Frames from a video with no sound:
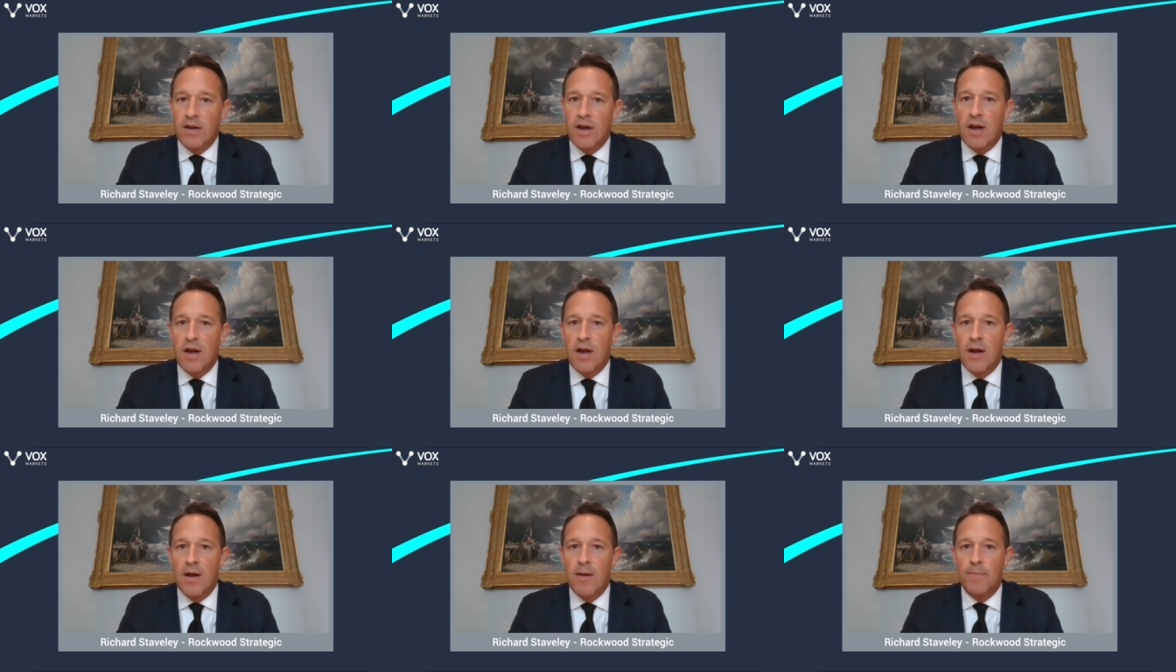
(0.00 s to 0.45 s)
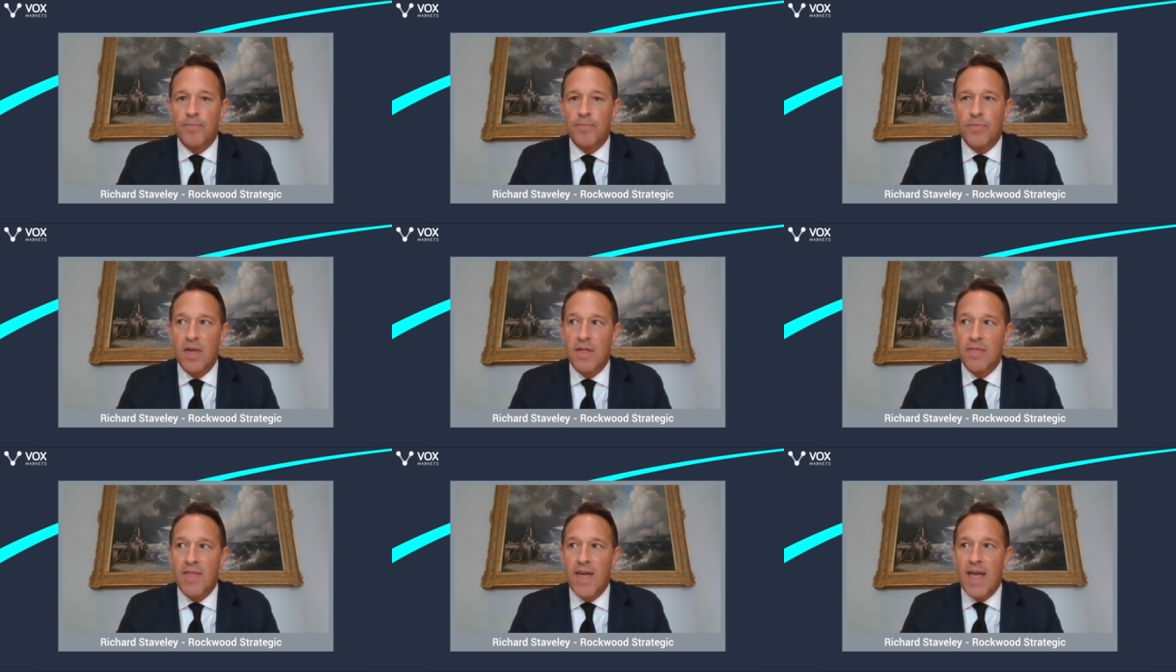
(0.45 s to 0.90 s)

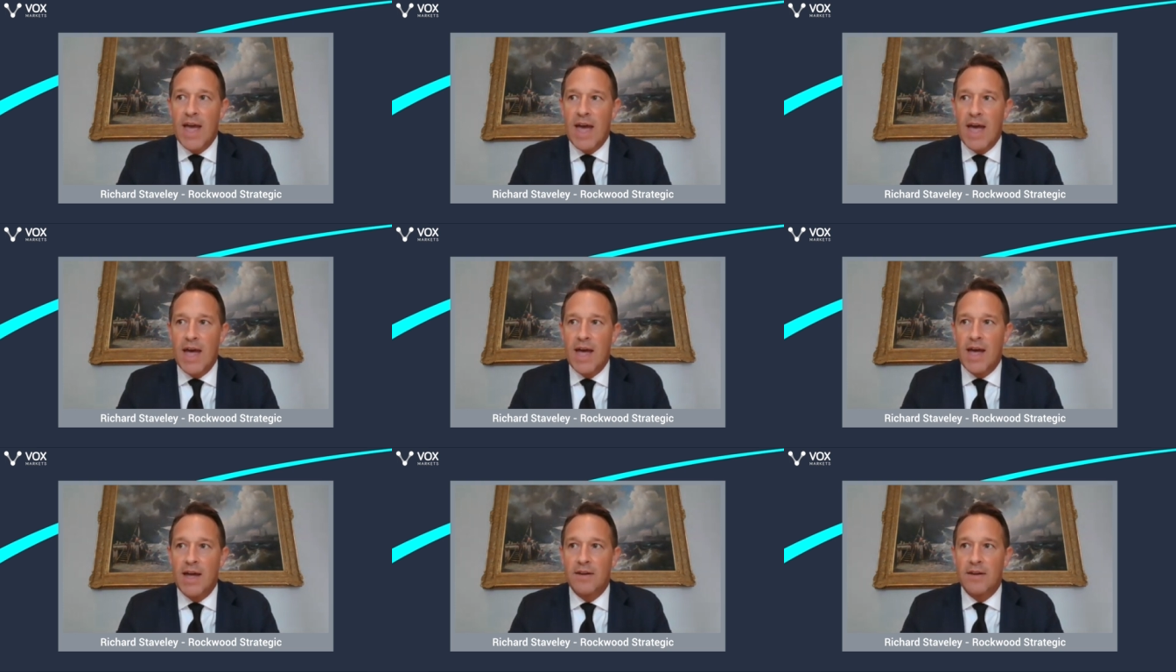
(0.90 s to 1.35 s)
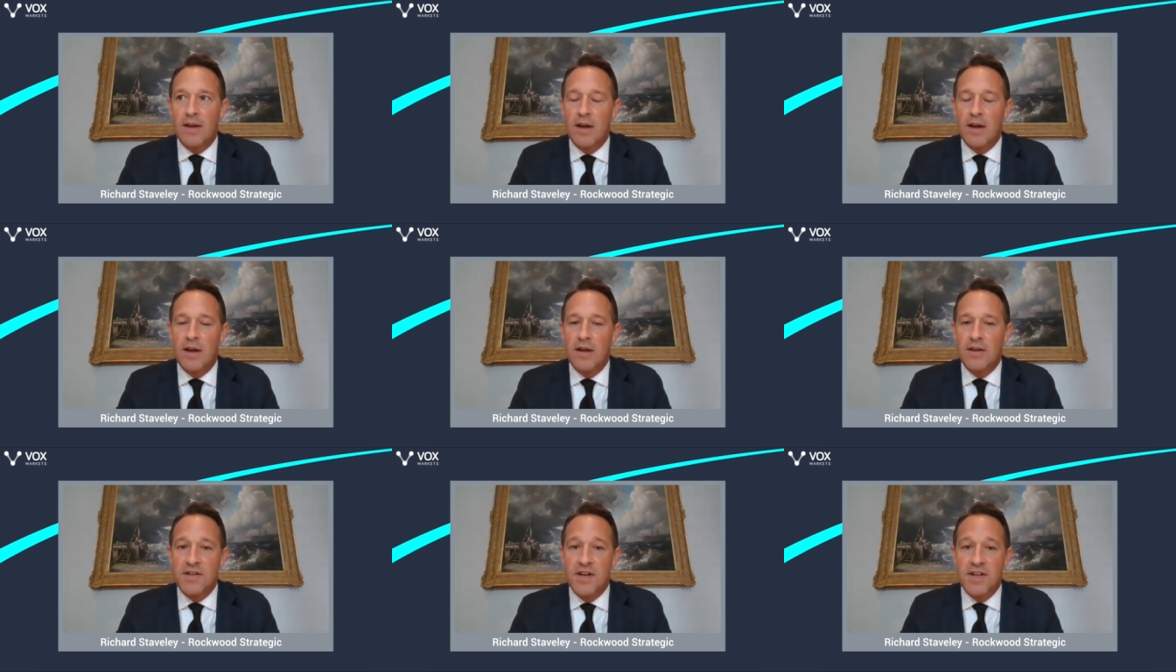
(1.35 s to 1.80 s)
they had
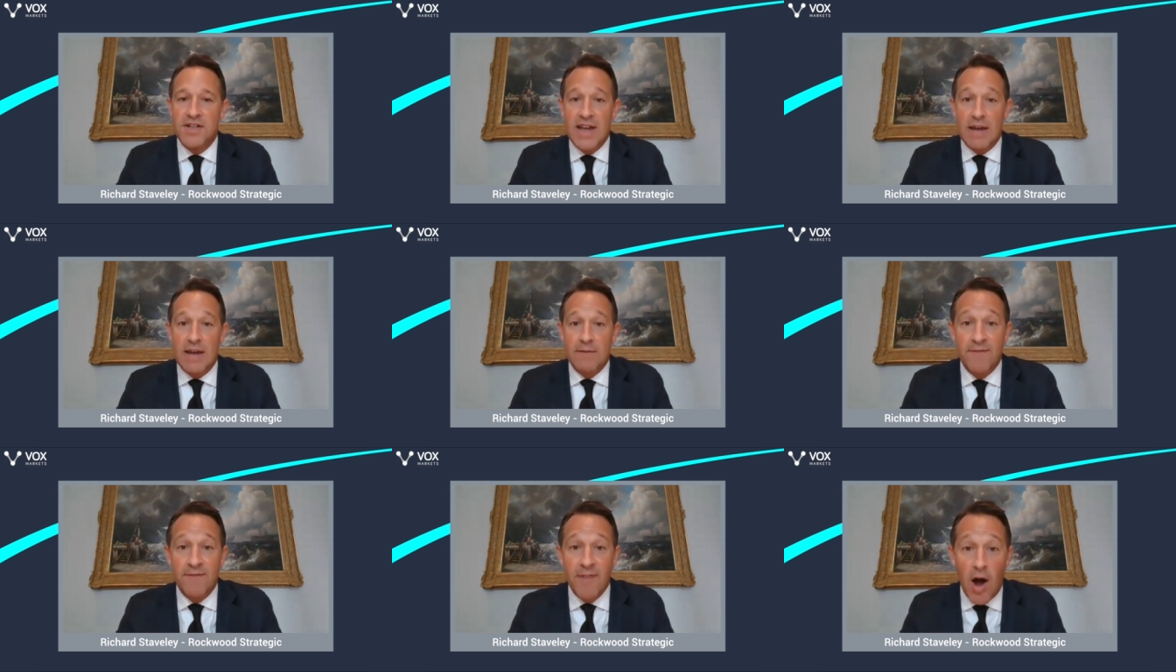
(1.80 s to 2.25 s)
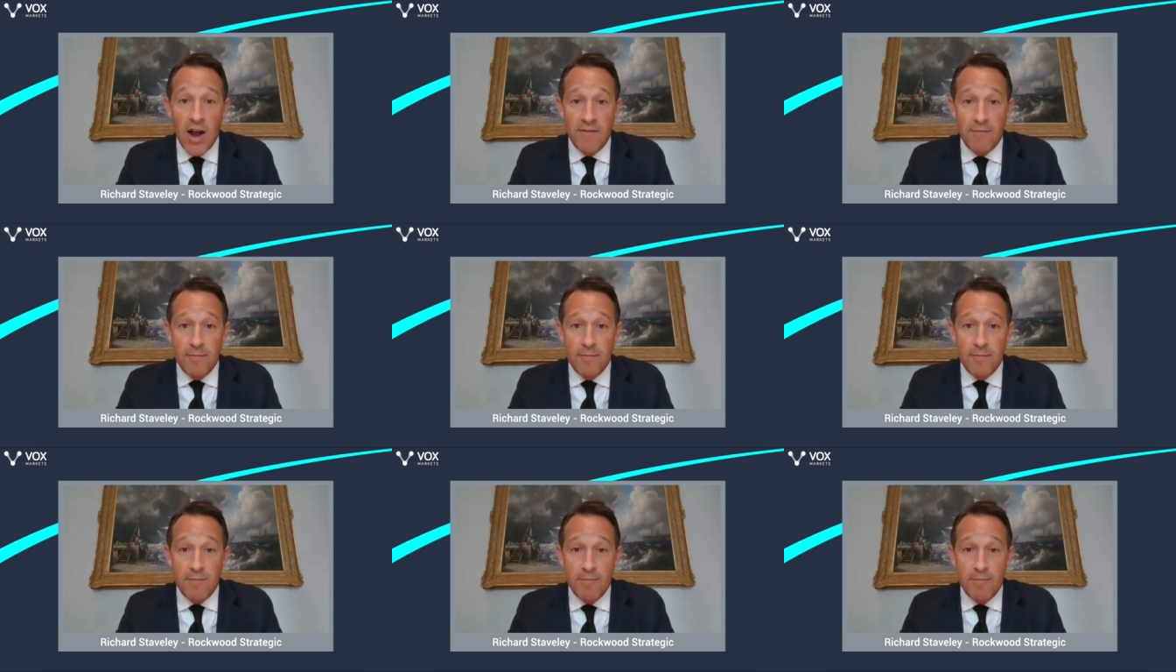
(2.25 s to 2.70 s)
Titon had 5
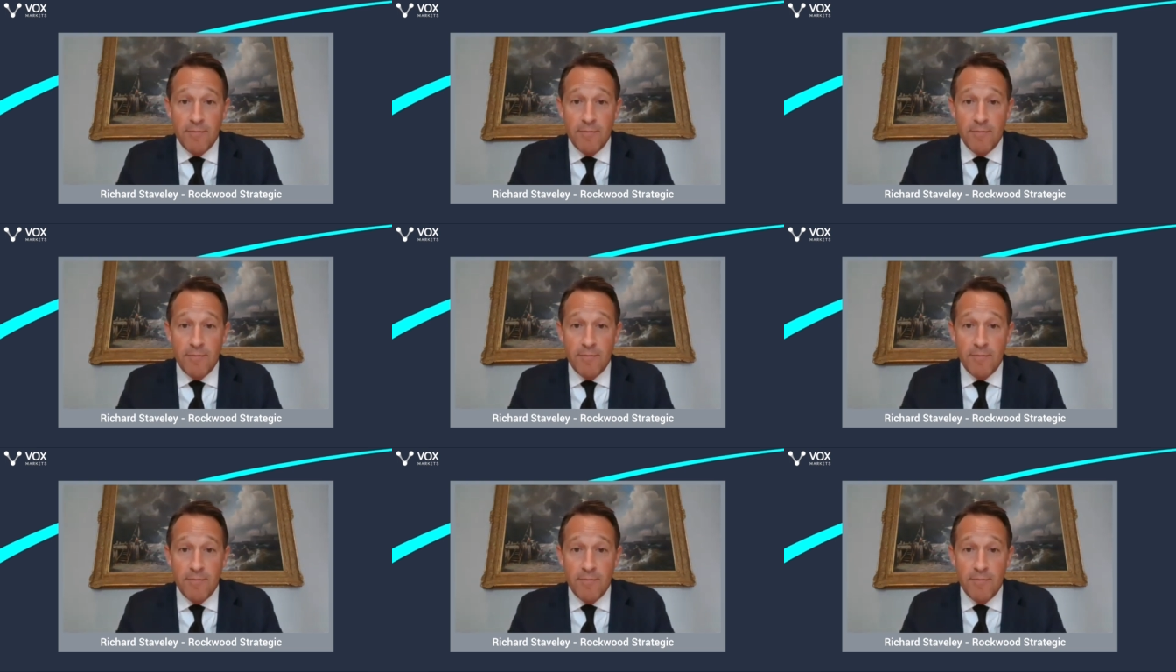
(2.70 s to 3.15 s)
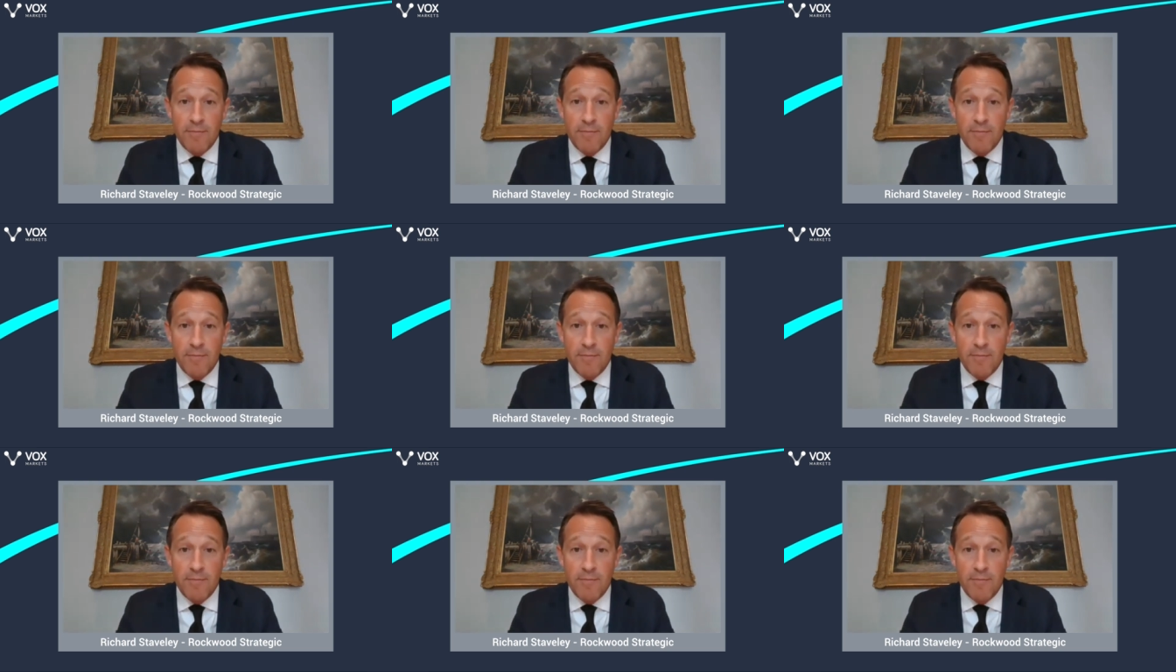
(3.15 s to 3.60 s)

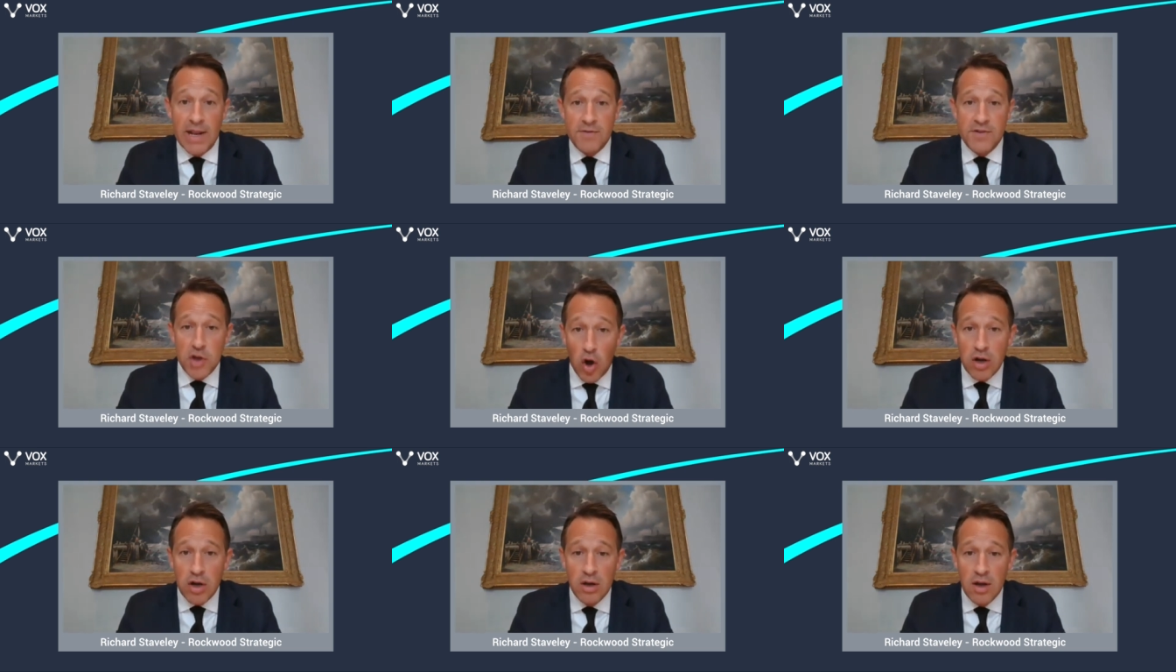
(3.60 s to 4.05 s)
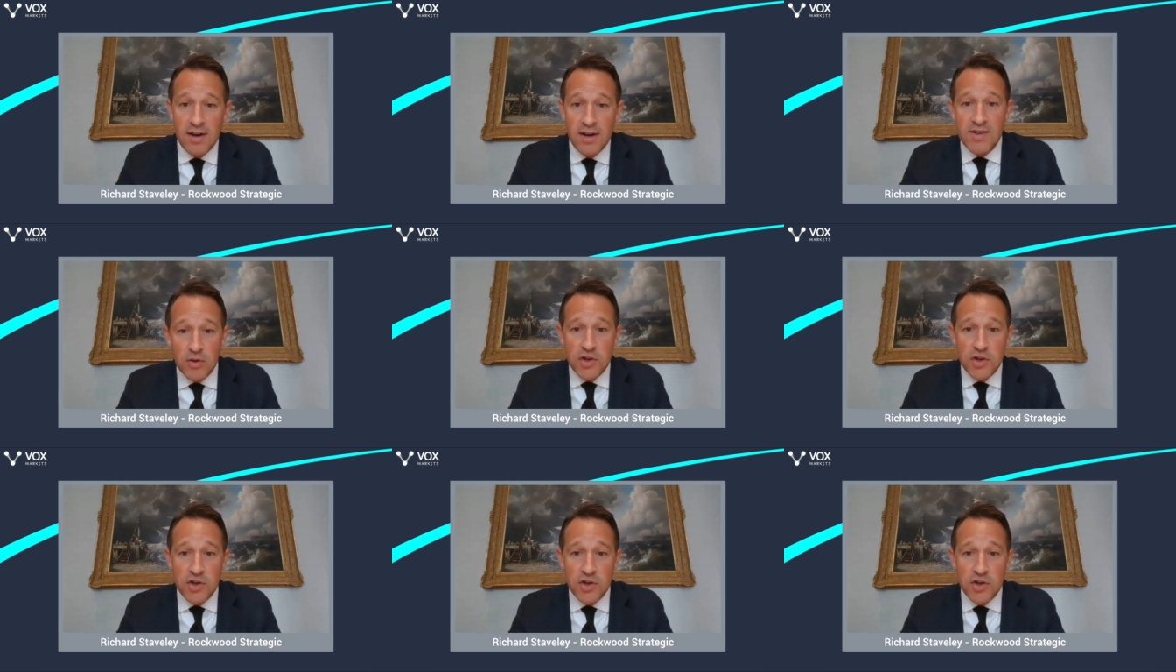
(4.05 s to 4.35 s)
million of stock.